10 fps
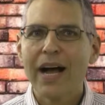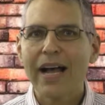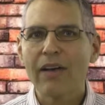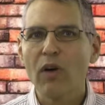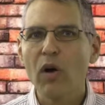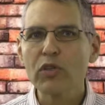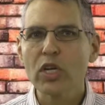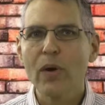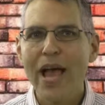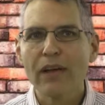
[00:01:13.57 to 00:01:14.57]
I have
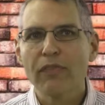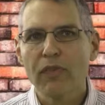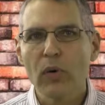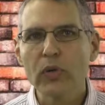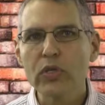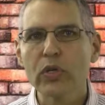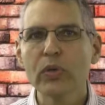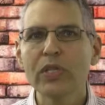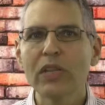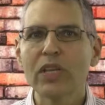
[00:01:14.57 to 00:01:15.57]
also had folks
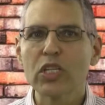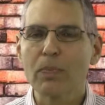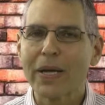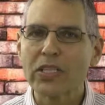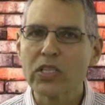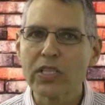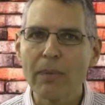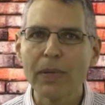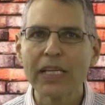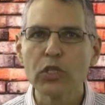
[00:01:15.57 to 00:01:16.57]
who did this by
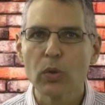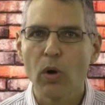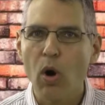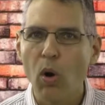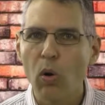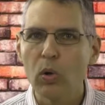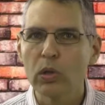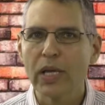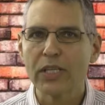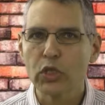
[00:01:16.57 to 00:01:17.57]
stepping into a
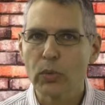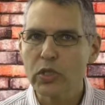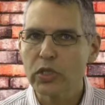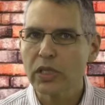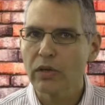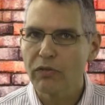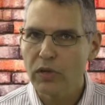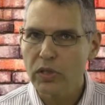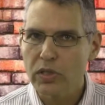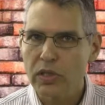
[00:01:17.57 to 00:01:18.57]
hole and twisting the
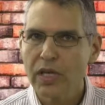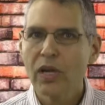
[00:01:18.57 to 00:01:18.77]
foot